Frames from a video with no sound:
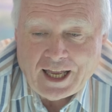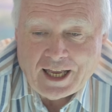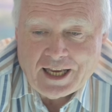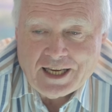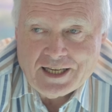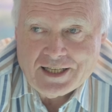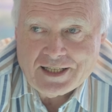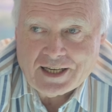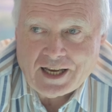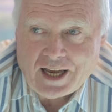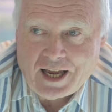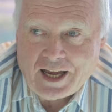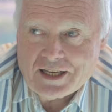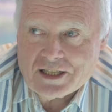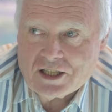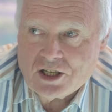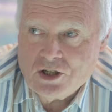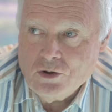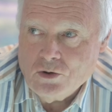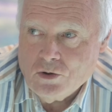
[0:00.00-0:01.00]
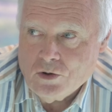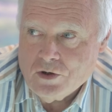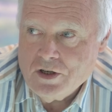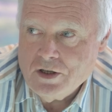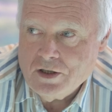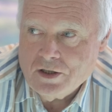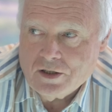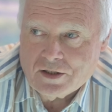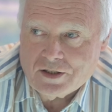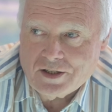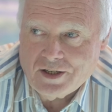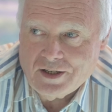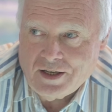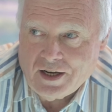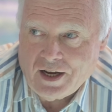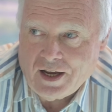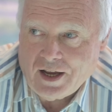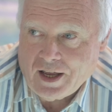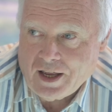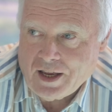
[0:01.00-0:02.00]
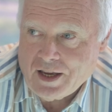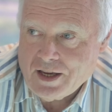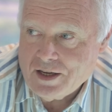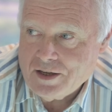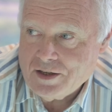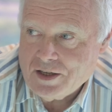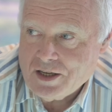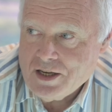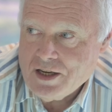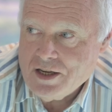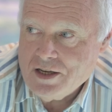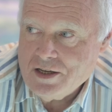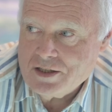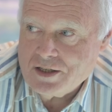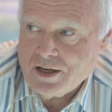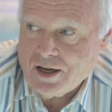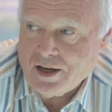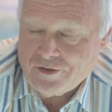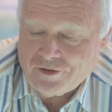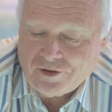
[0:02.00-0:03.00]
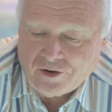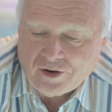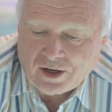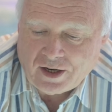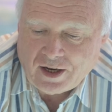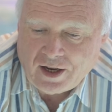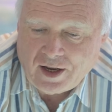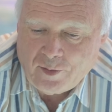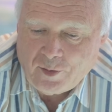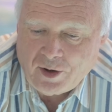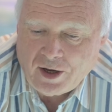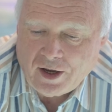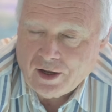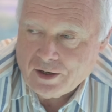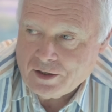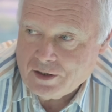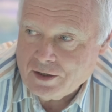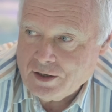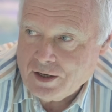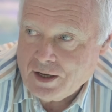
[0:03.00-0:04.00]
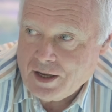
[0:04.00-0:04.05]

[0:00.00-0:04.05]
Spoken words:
is as good today, years after it came out,